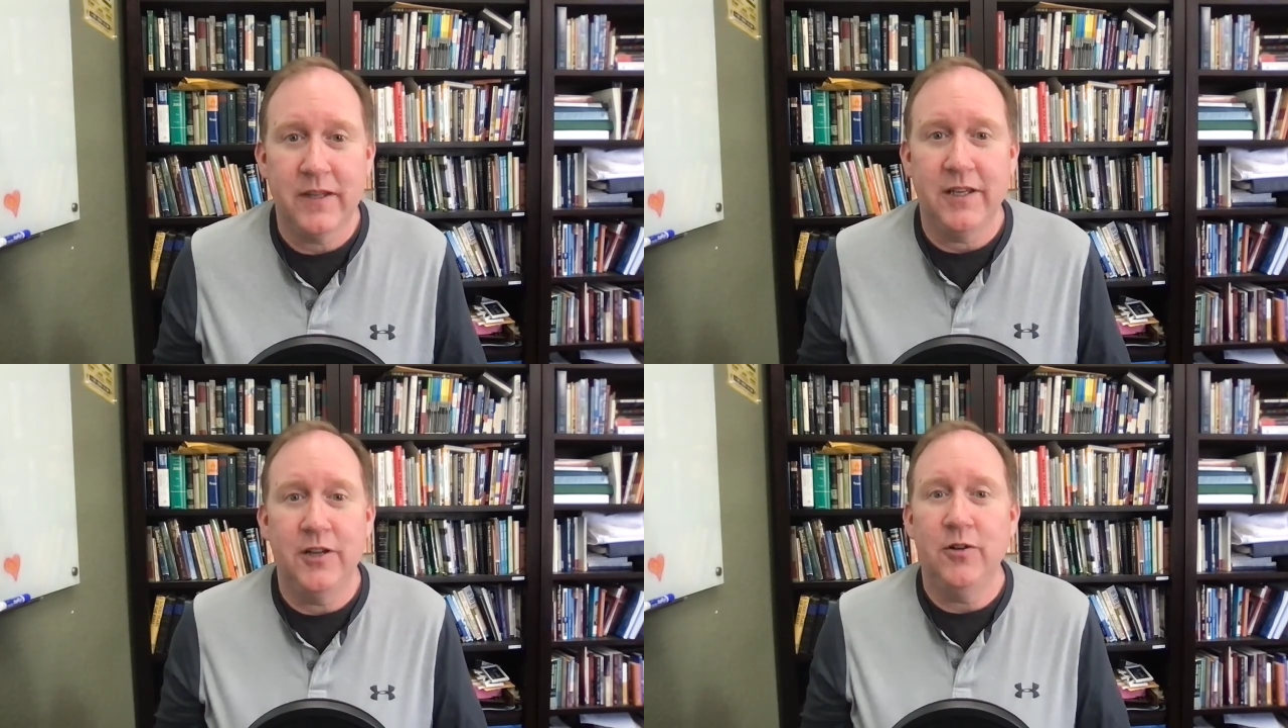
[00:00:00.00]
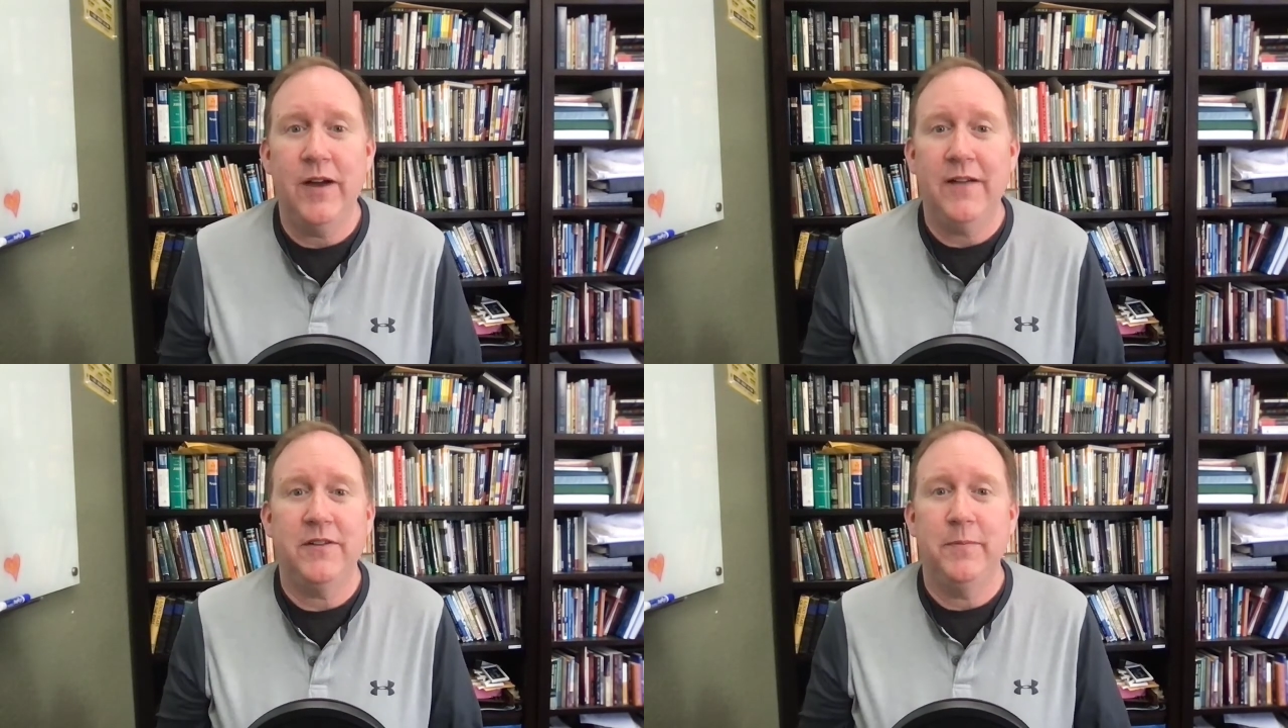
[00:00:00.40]
You don't
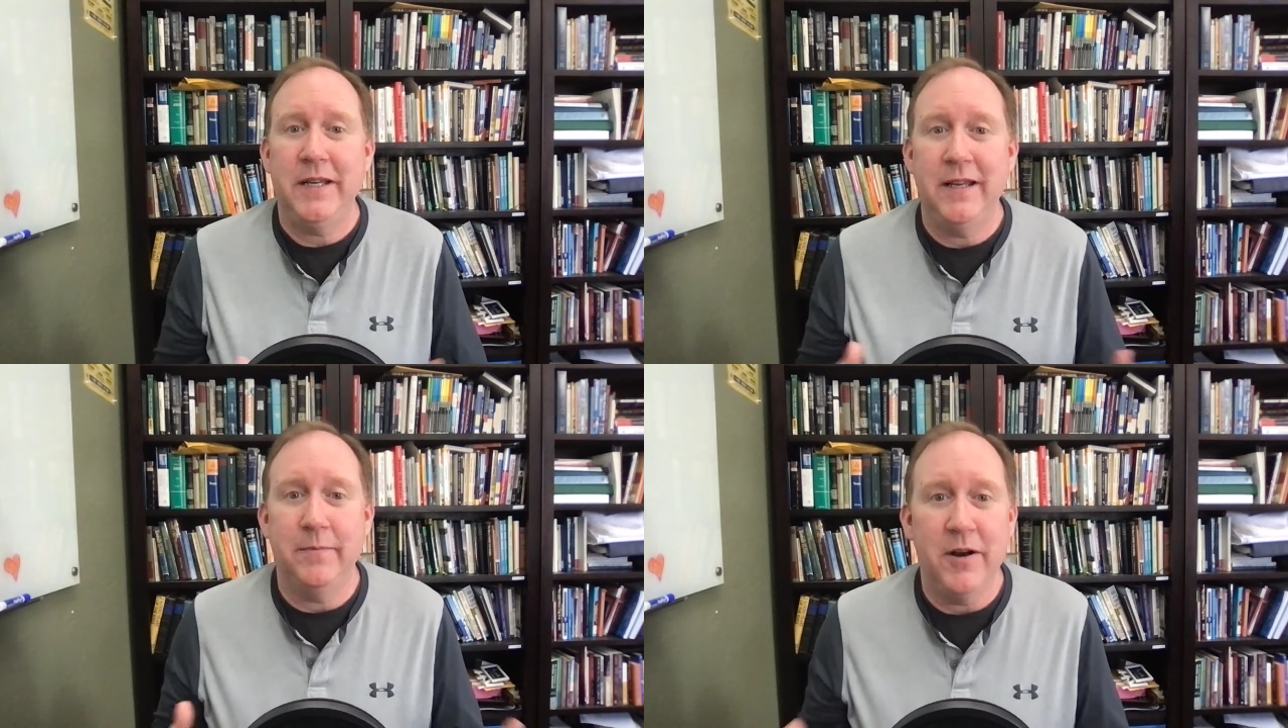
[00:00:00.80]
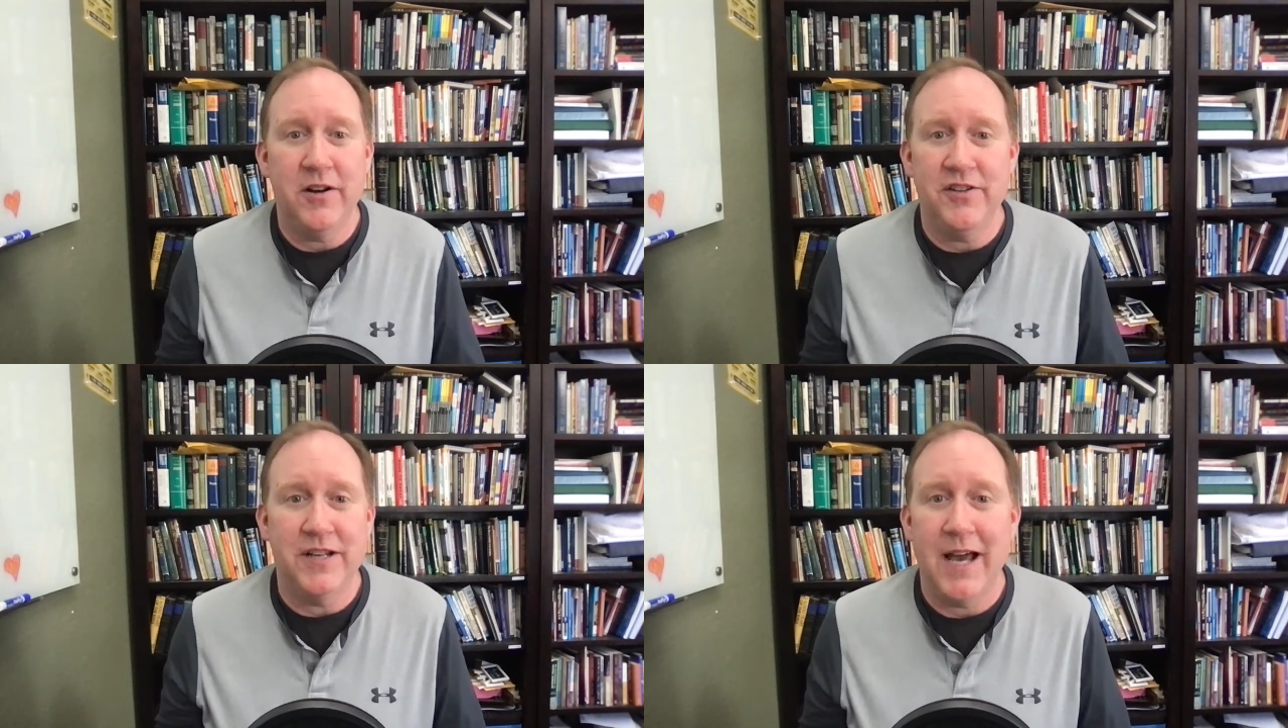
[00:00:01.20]
have to be in
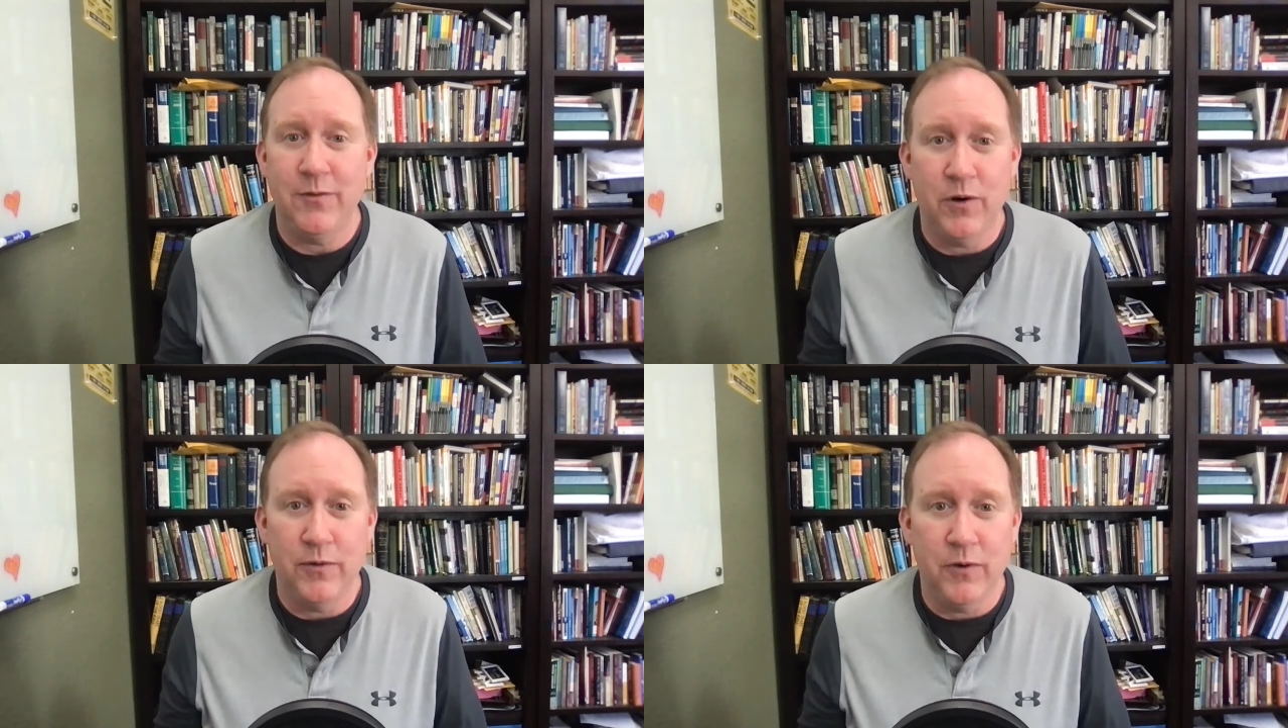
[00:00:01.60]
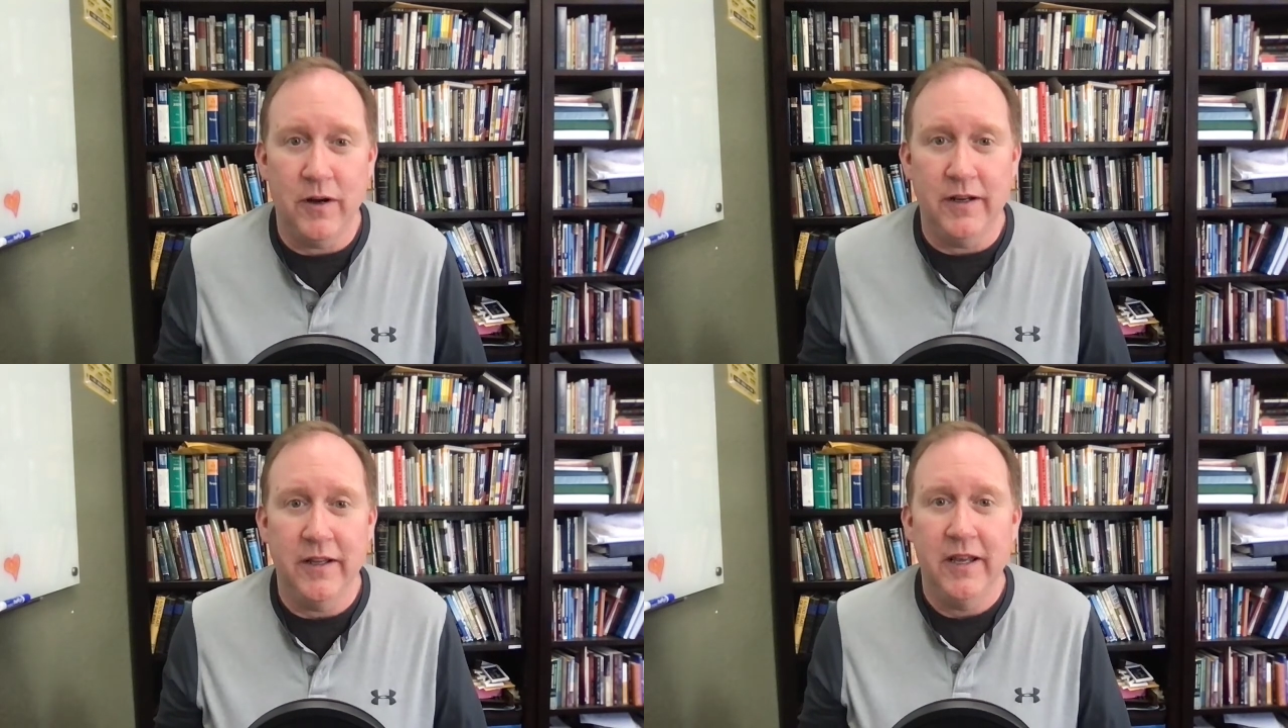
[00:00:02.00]
marriage
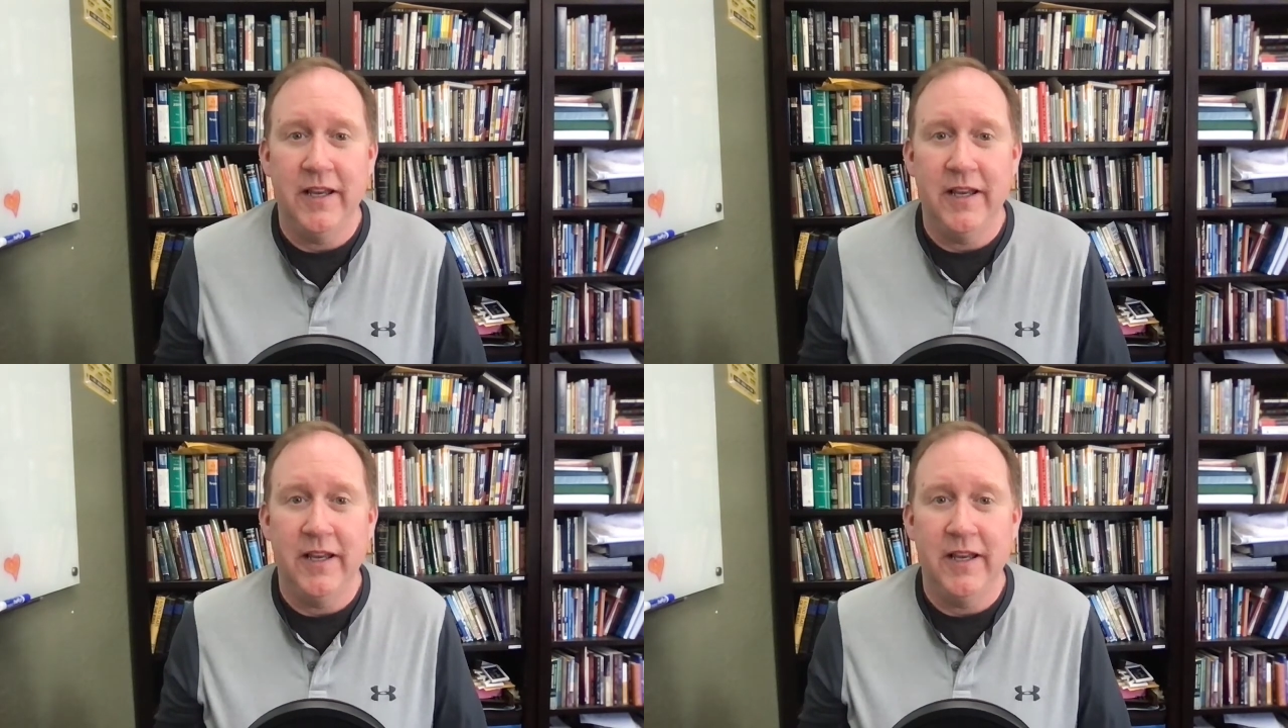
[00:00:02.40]
911